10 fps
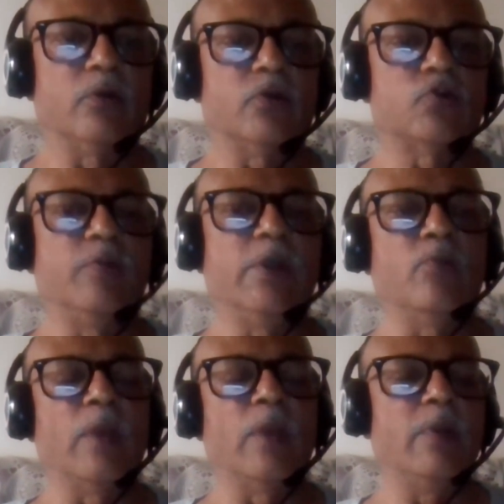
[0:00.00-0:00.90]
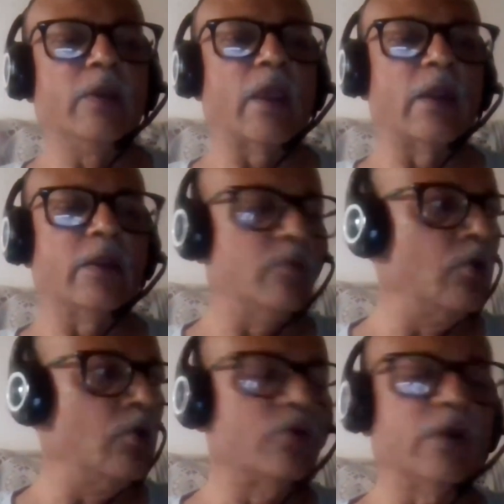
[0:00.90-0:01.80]
it should be, maybe can
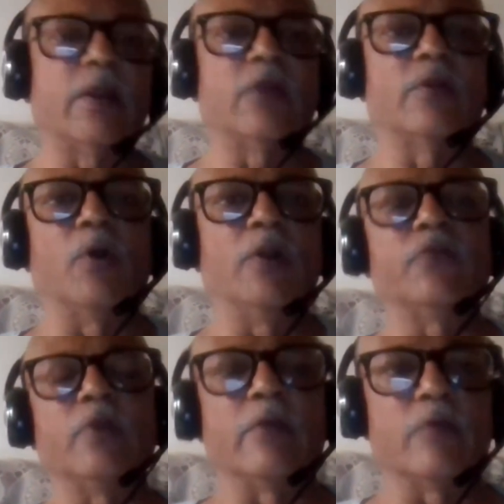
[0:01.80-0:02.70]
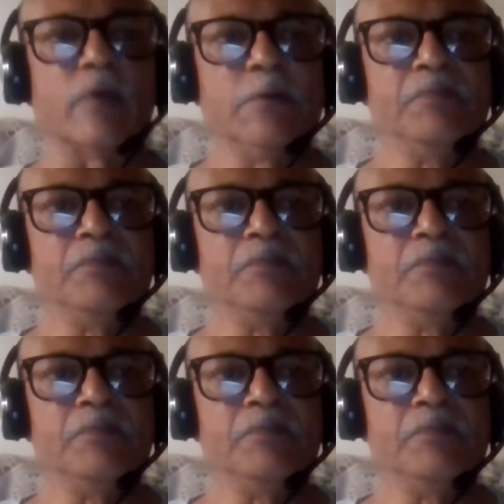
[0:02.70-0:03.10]
it be looked at as a policy level?